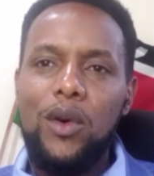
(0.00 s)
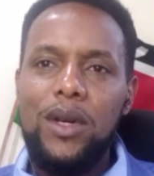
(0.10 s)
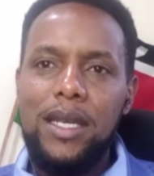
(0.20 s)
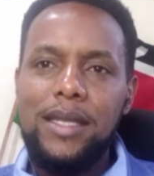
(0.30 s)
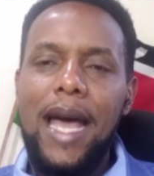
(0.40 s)
an
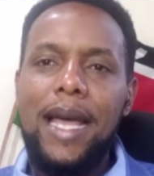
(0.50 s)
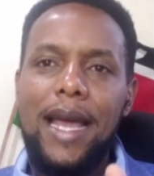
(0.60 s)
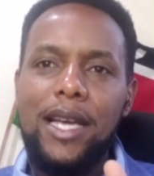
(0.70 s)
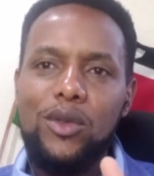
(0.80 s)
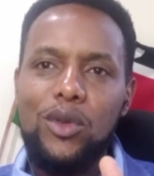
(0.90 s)
audience, I
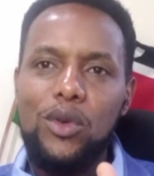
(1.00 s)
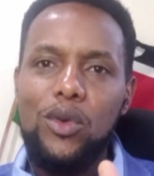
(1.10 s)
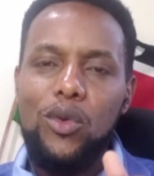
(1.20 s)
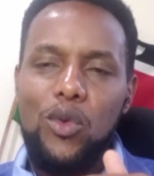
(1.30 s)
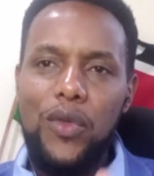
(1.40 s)
like to
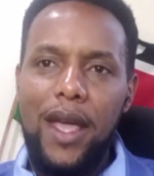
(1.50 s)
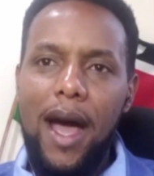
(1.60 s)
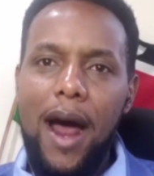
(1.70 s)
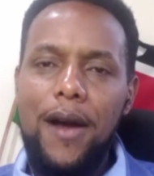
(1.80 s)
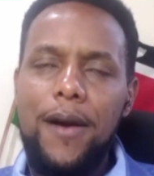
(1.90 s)
know who they
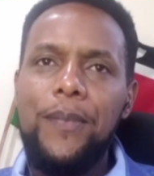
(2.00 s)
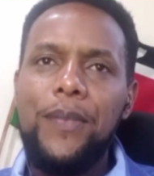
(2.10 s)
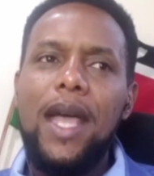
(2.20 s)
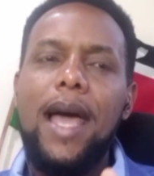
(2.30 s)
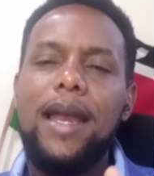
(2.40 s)
are.
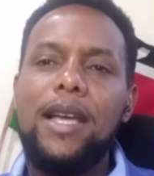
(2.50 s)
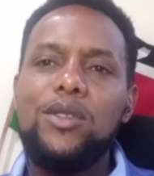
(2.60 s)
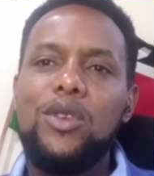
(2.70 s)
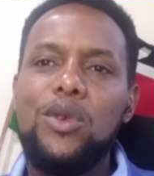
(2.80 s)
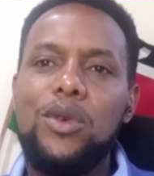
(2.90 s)
I like
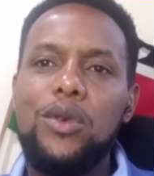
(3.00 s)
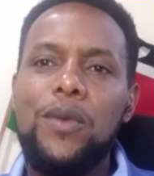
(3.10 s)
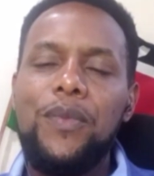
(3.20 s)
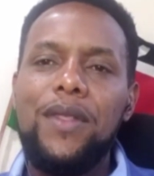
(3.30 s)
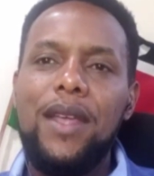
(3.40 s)
to
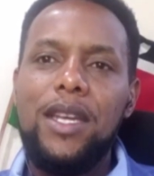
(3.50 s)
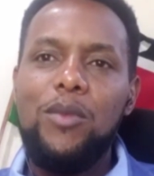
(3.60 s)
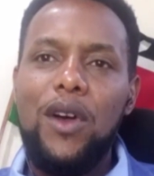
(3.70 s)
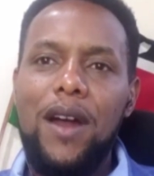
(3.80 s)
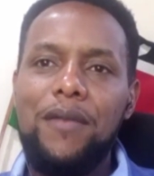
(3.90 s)
know their
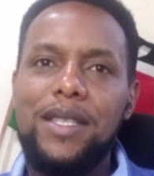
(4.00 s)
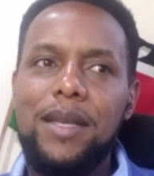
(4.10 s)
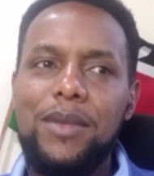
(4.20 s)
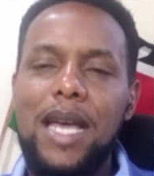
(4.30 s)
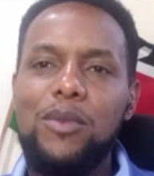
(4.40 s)
demographics.
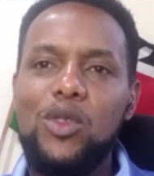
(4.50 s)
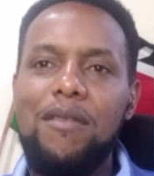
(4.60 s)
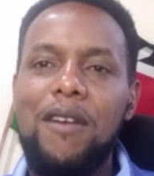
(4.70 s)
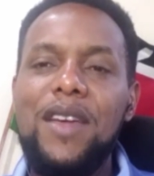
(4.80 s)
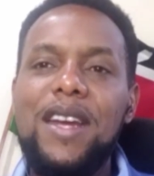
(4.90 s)
Sometimes you
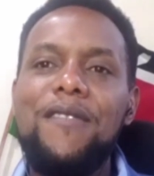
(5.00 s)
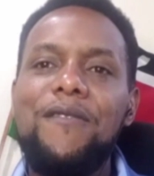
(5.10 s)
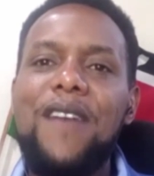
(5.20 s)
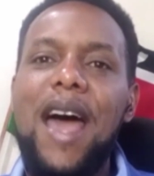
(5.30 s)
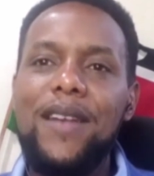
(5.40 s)
have a very
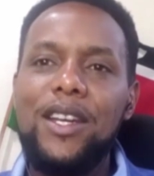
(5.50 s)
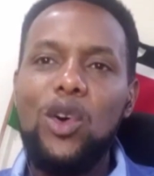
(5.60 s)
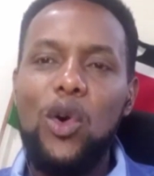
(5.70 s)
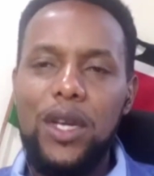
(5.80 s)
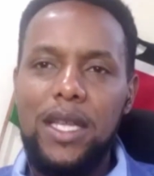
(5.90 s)

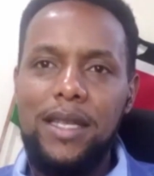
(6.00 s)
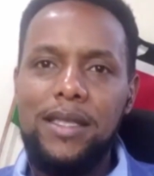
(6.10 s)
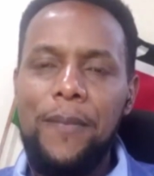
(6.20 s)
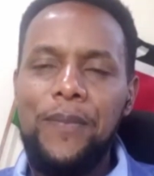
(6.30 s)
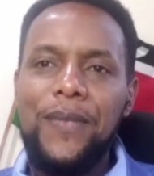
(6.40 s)
varied
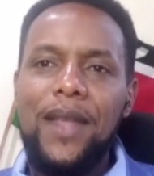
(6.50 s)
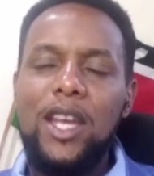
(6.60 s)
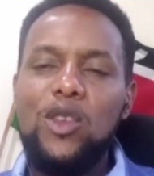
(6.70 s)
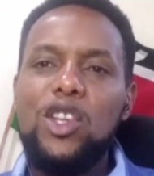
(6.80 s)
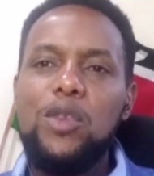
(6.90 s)
audience, and
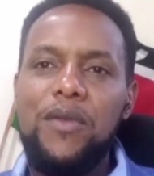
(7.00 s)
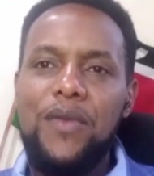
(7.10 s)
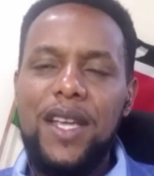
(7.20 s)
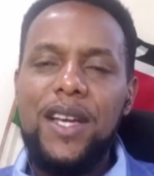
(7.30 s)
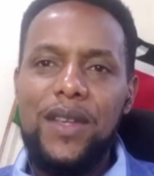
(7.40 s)
you need to be
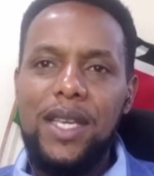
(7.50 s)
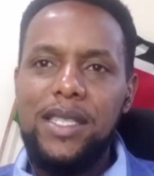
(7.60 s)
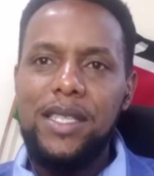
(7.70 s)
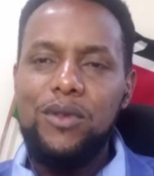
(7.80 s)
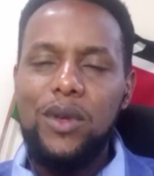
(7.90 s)
very
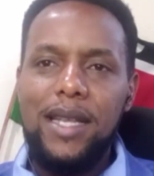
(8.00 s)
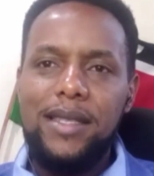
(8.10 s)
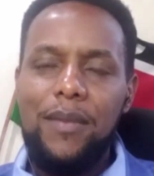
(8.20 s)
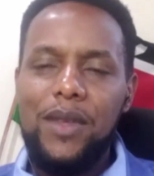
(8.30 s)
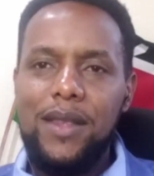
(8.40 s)
creative to get
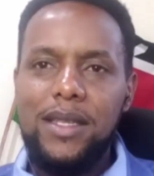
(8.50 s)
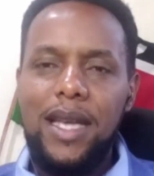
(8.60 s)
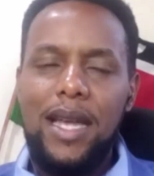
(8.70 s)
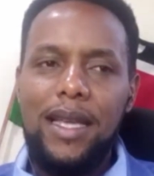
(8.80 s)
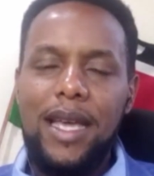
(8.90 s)
something that
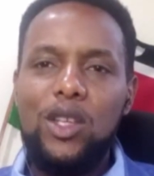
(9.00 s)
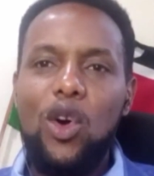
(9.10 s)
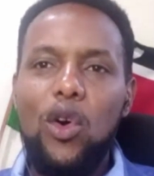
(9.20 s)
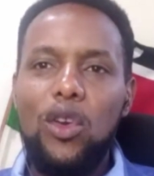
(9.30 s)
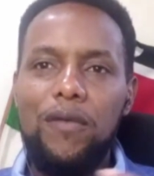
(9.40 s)
can get
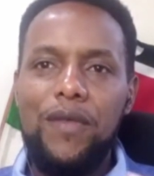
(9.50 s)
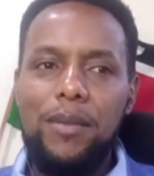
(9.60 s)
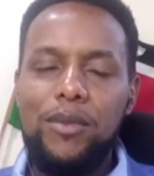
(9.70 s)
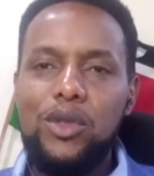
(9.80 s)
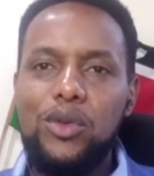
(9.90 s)
all of
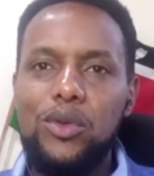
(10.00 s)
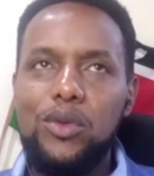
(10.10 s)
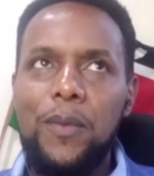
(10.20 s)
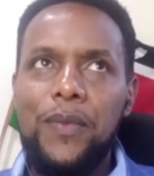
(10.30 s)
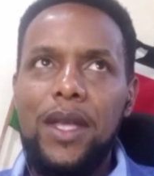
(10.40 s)
them
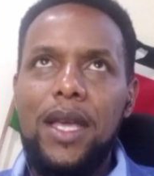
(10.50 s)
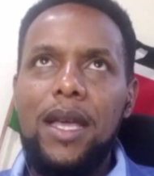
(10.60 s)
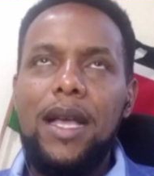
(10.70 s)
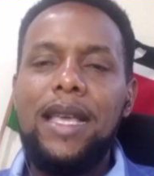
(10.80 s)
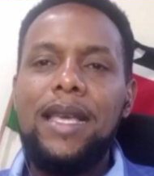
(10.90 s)
to
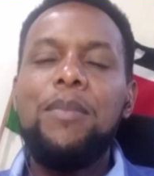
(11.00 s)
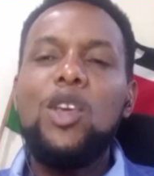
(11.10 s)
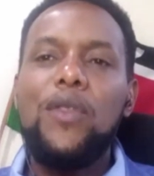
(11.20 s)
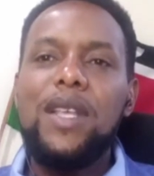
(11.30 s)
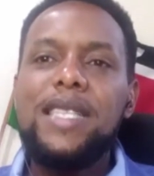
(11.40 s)

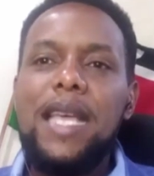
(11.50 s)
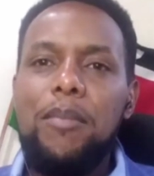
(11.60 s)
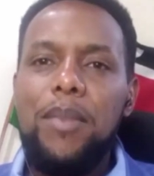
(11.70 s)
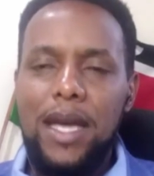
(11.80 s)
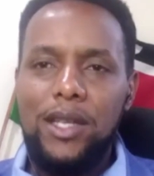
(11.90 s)
be on the
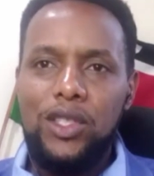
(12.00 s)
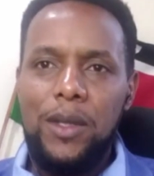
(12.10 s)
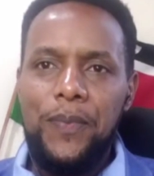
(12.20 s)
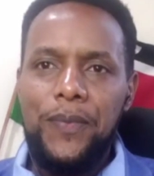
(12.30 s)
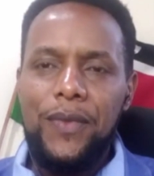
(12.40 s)
same page.